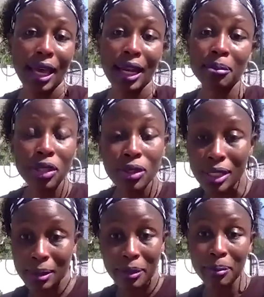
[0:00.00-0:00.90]
And I'm sure
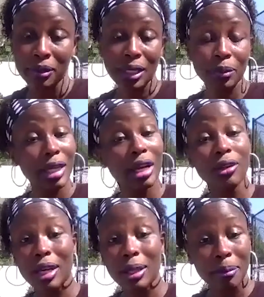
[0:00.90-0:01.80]
some people think we are
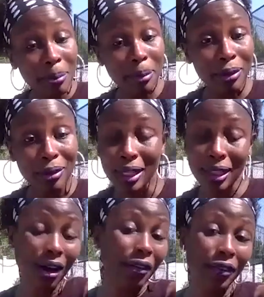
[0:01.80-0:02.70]
great people, great
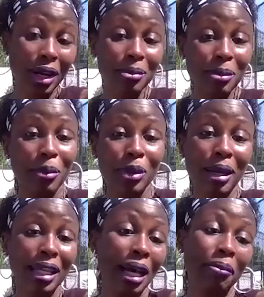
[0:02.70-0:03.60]
law firms, but we
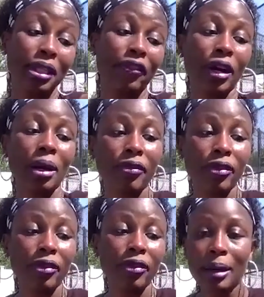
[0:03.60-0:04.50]
may not be the firm
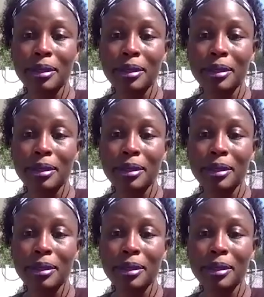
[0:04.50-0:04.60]
for them.